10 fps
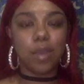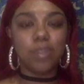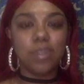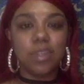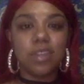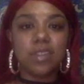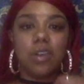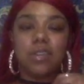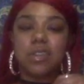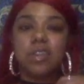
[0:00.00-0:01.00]
I'm sure there's an
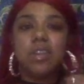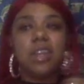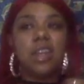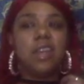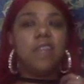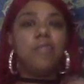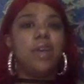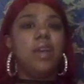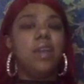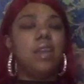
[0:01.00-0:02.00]
alternative,
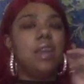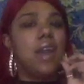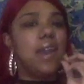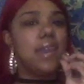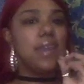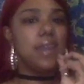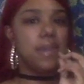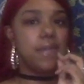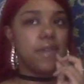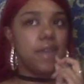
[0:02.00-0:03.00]
but yeah, I cannot
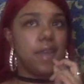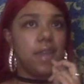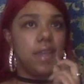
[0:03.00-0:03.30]
find